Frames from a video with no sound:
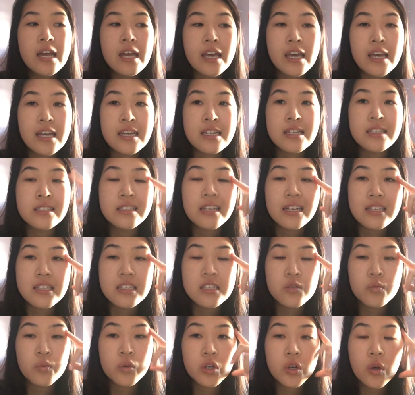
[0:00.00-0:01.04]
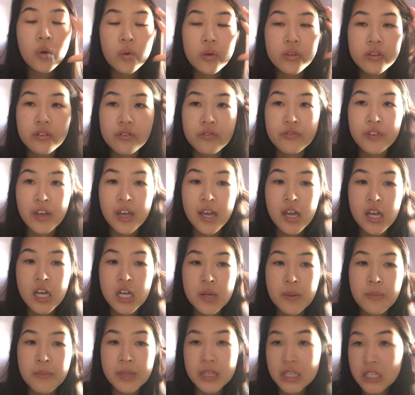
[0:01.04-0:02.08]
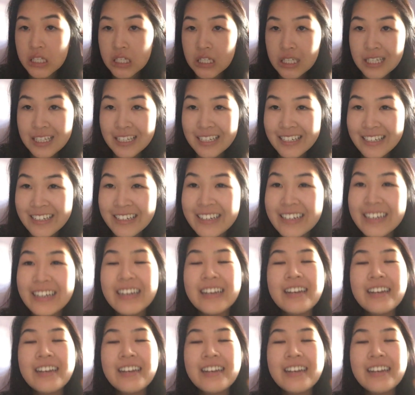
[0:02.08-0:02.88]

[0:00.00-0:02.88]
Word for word: and that's we're going with the family